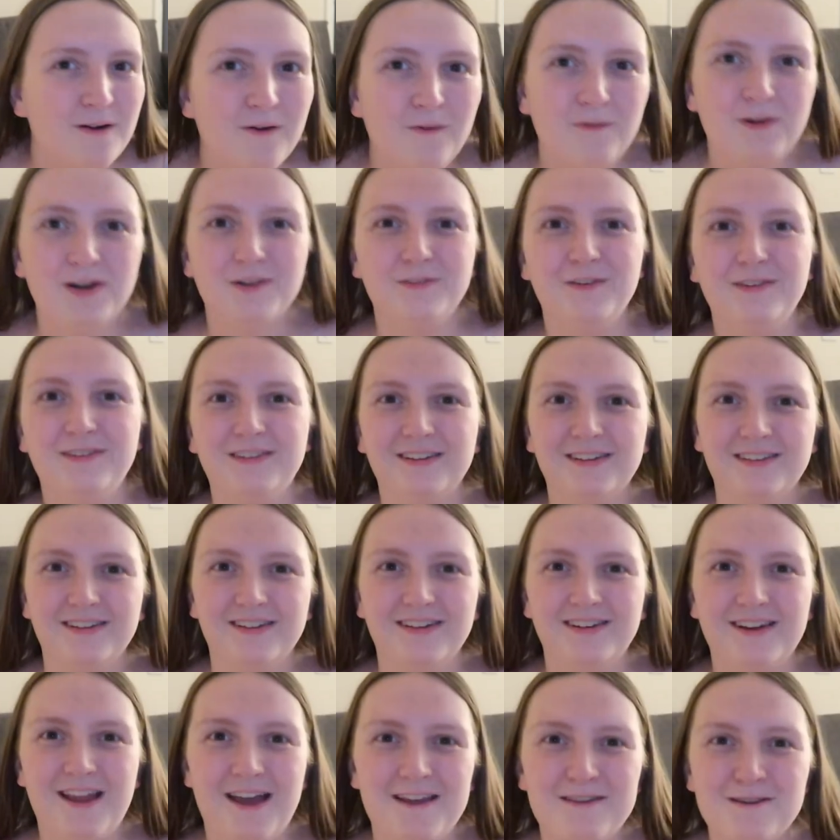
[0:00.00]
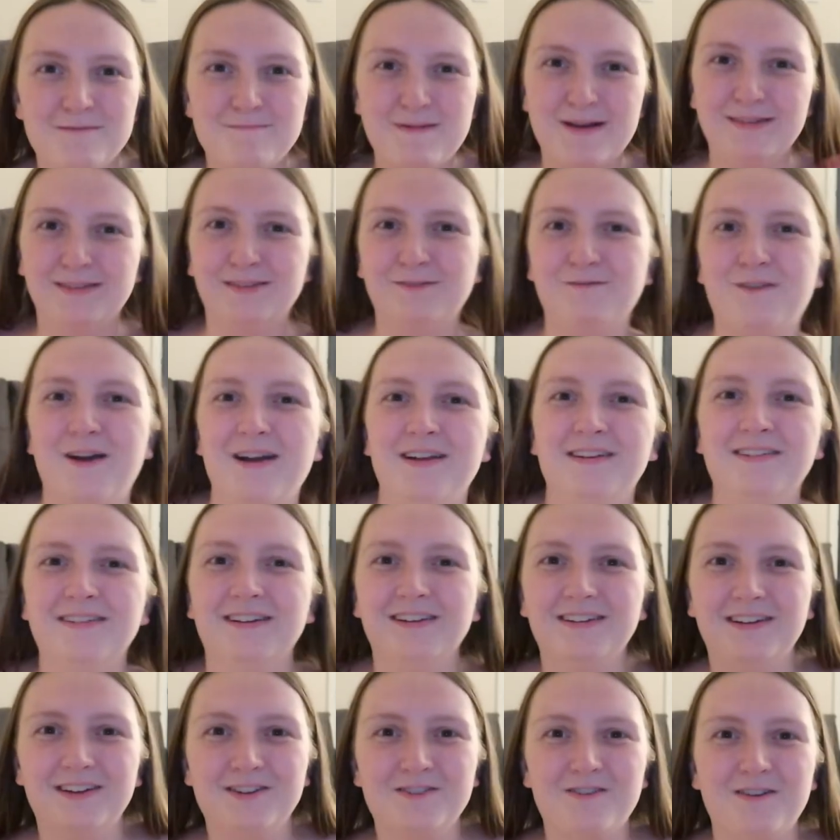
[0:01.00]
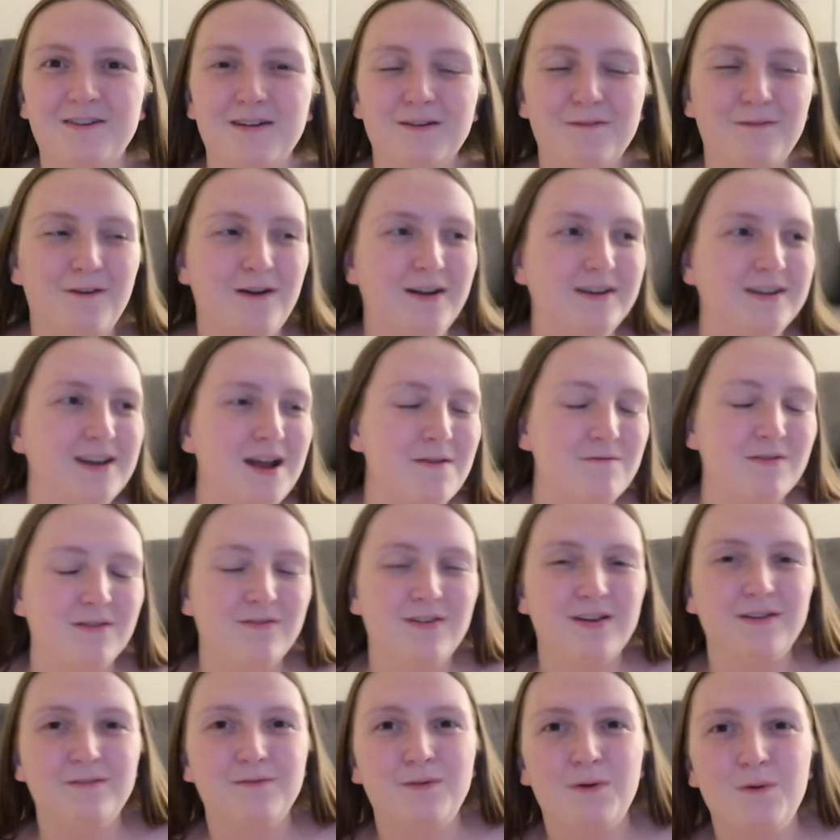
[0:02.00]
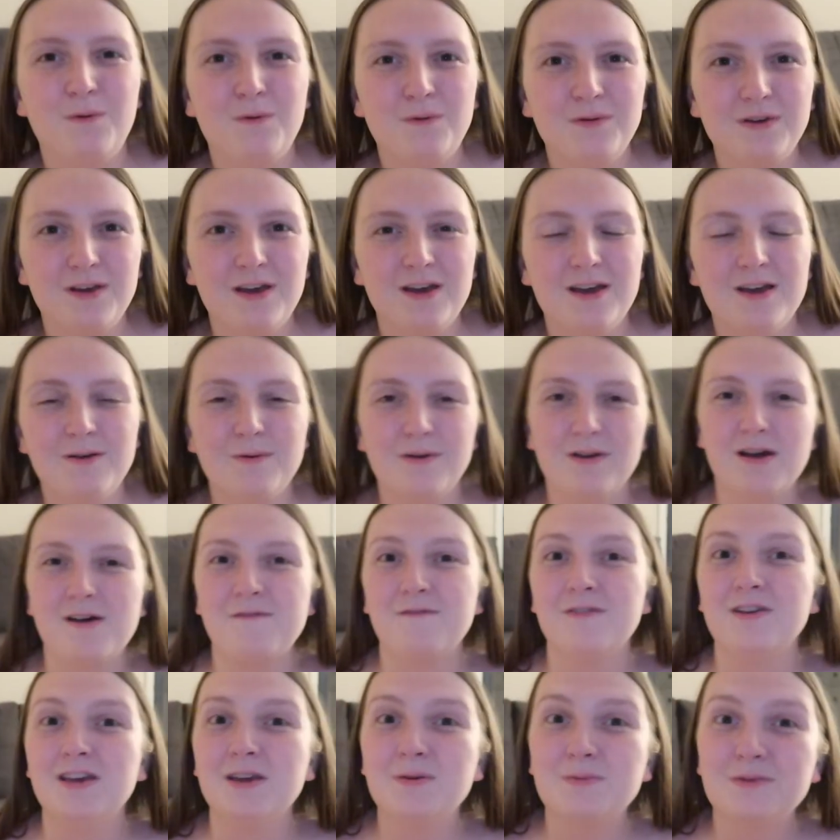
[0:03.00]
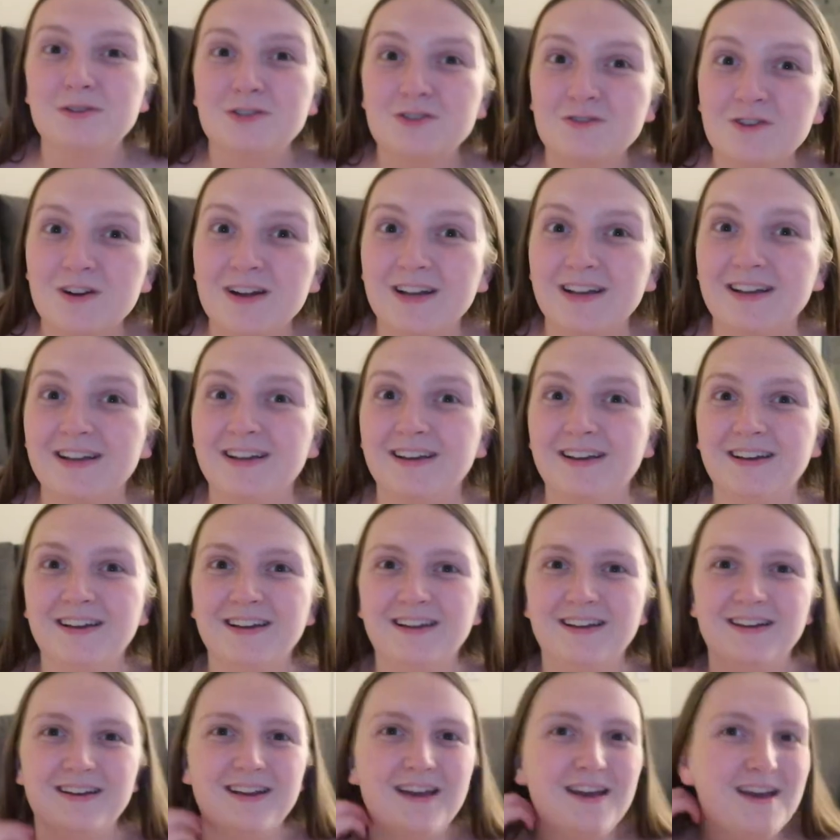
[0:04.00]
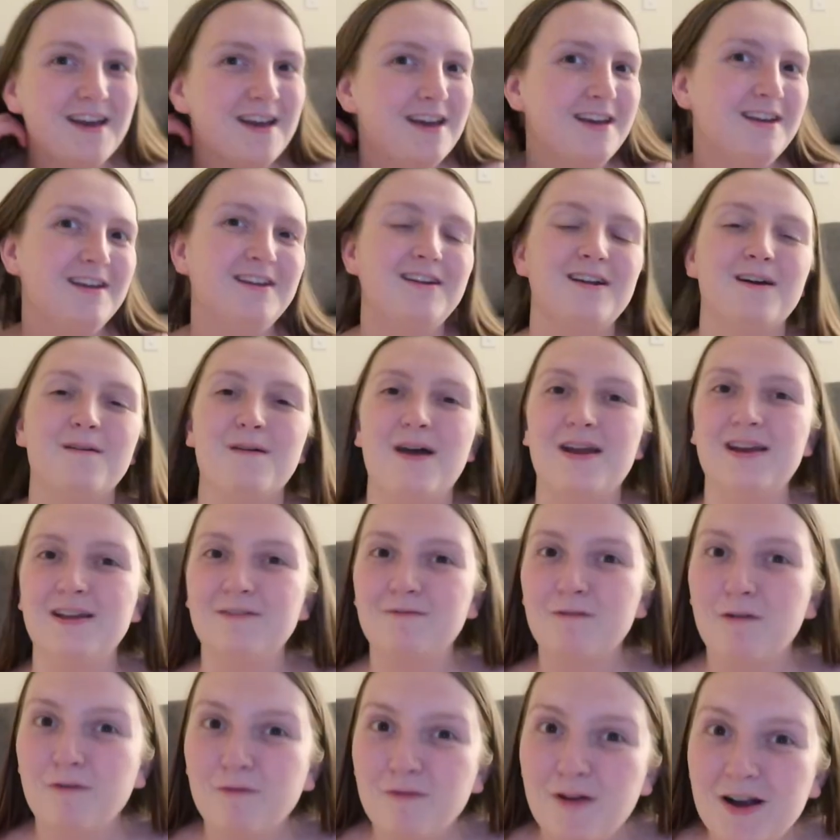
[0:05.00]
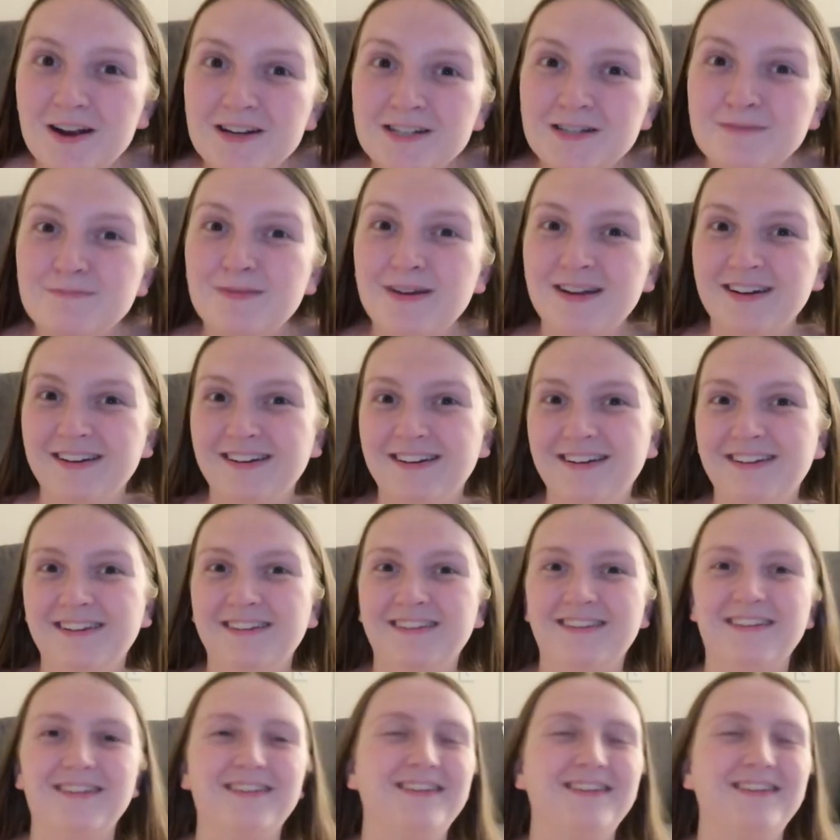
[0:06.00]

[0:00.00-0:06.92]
all of a sudden they're your best friend and they're trying to find everything for you and offer you a drink and, you know, any refreshments.